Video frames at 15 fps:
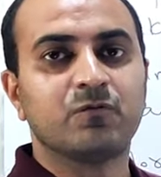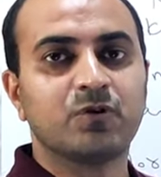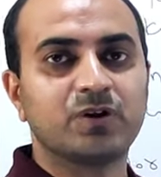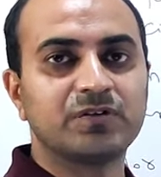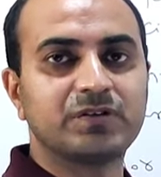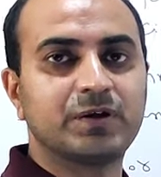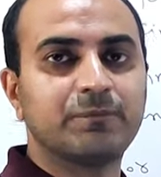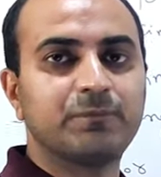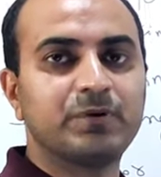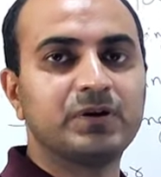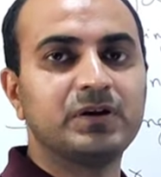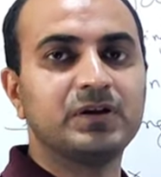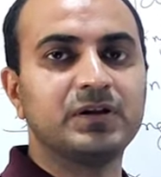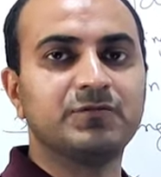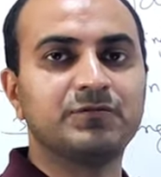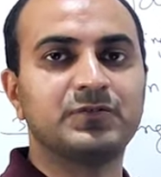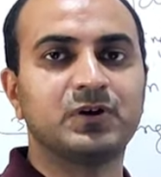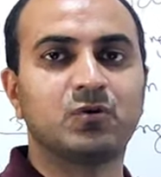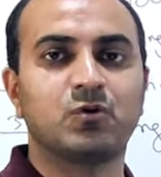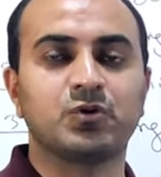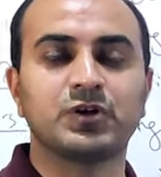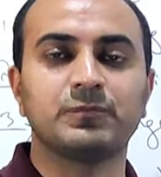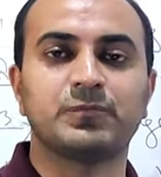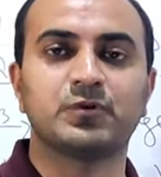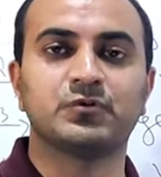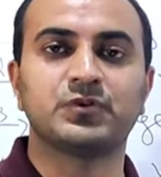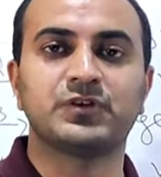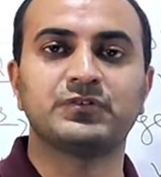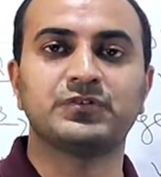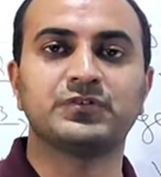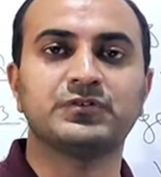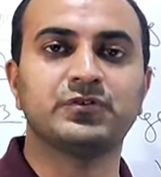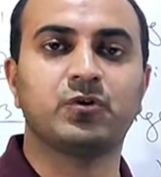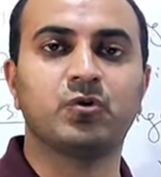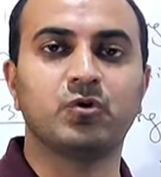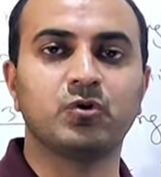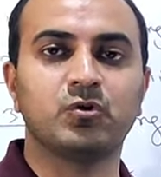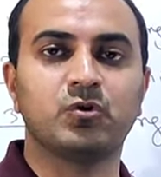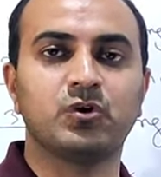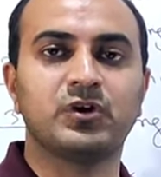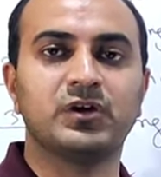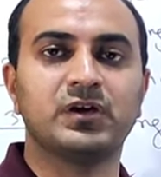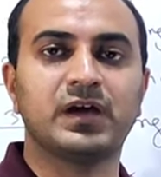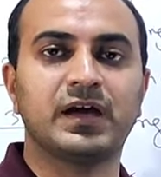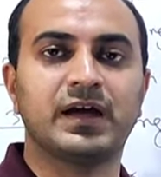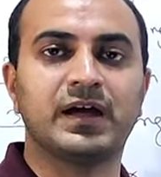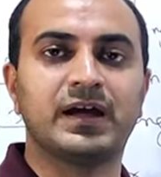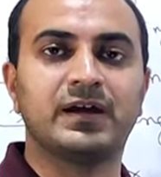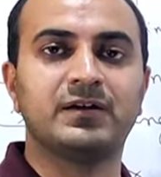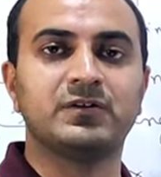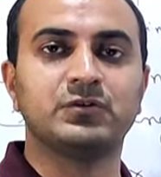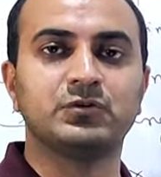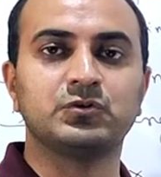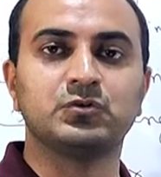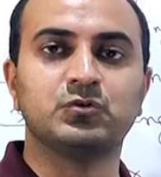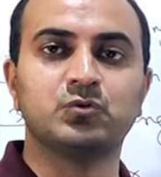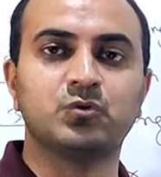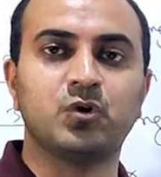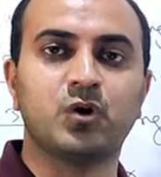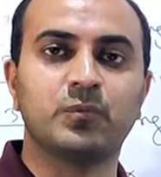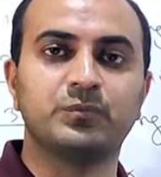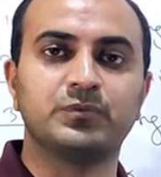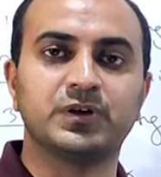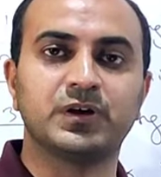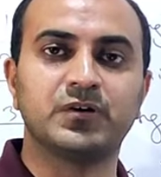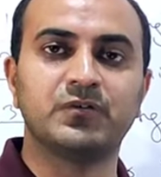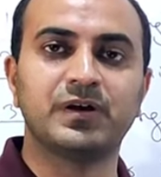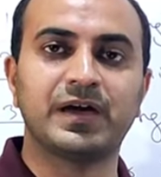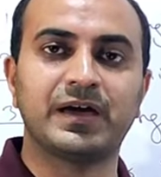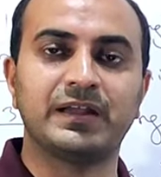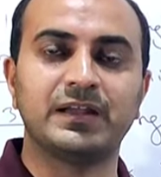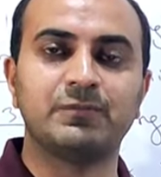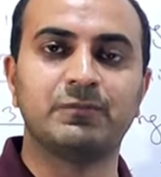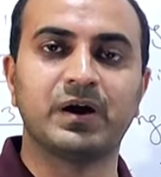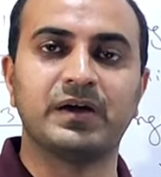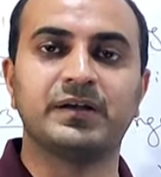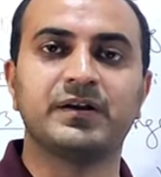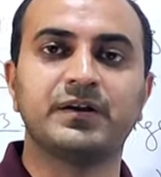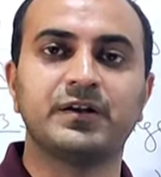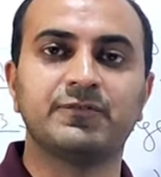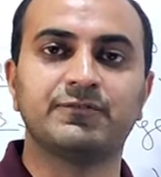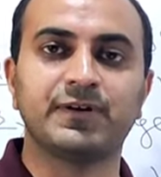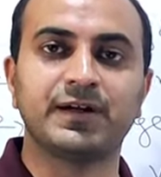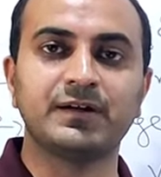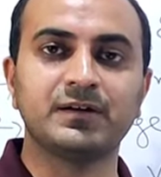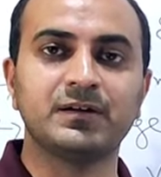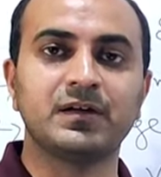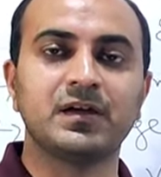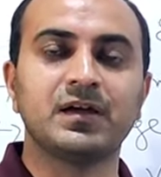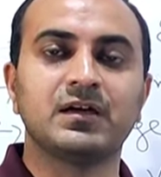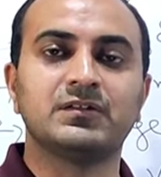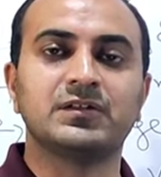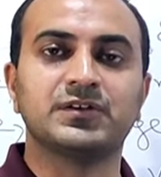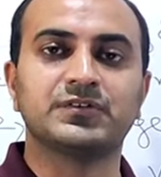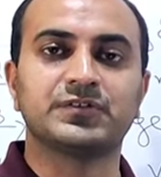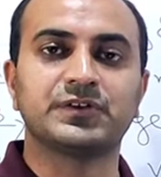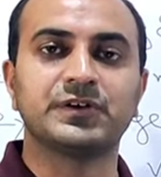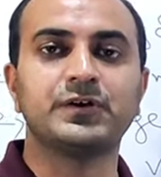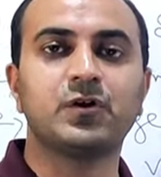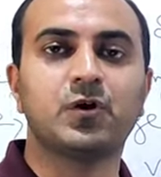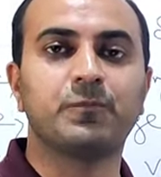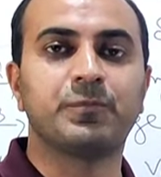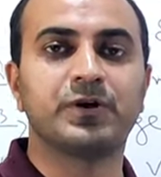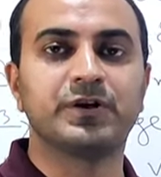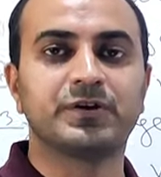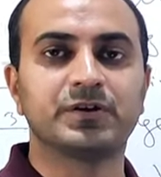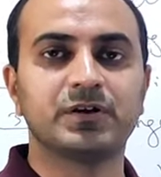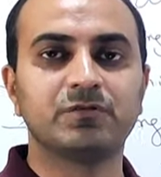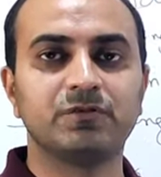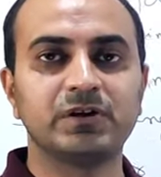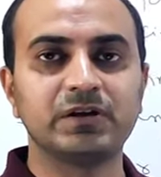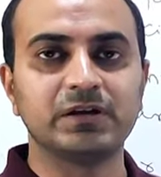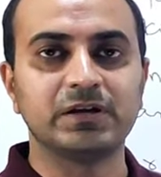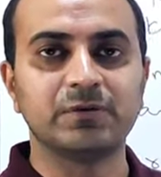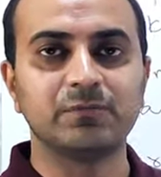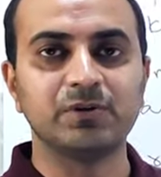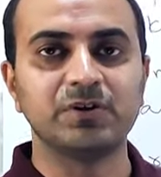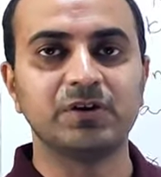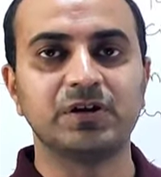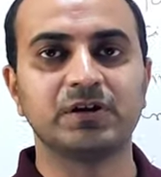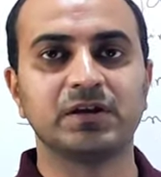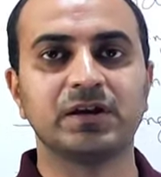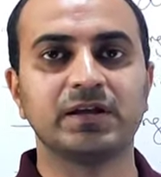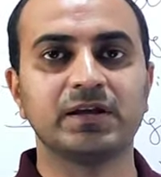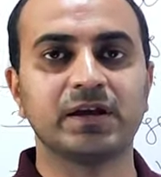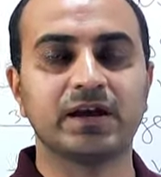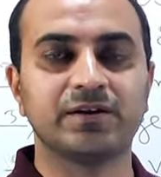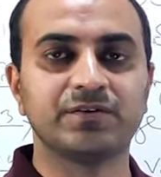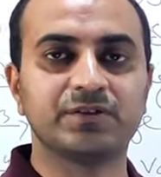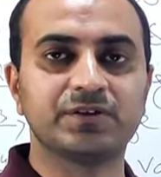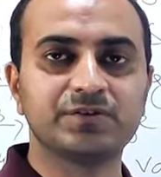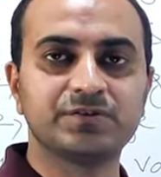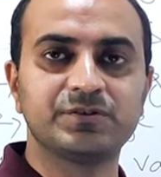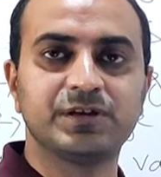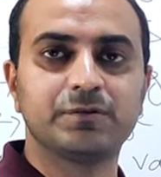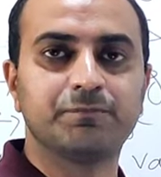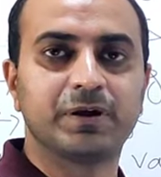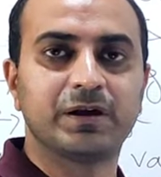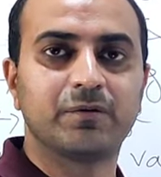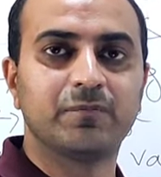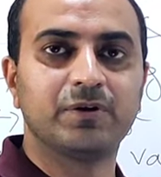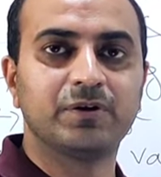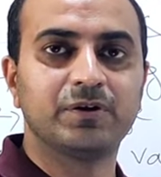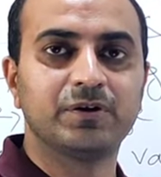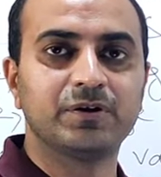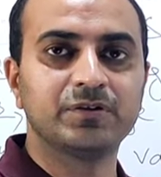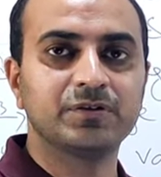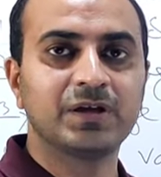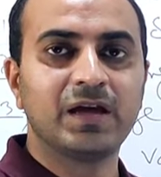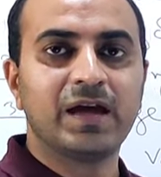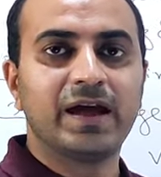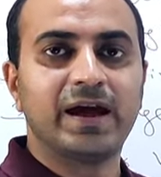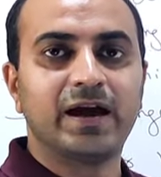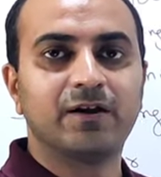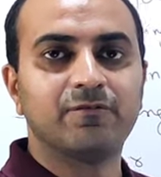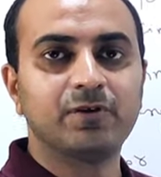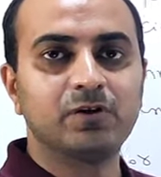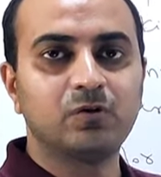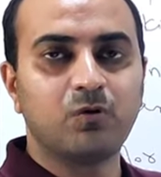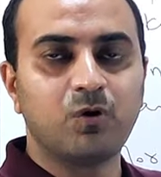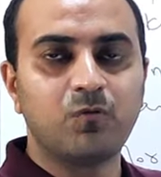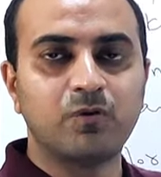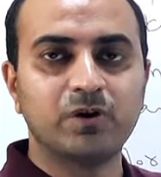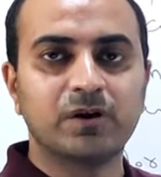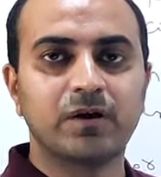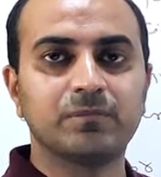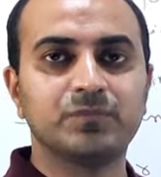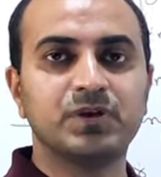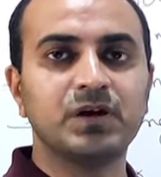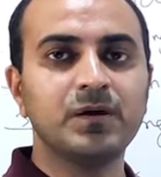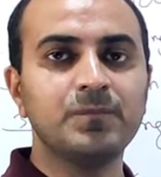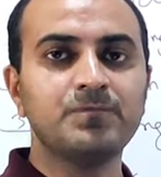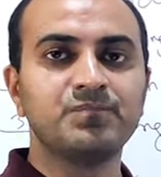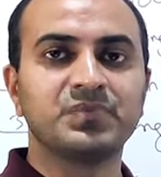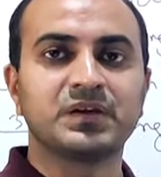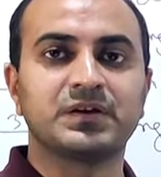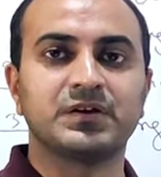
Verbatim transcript: for example if the coating process is ongoing and you observe any minor defect the skilled operator will immediately adjust their parameters and will overcome the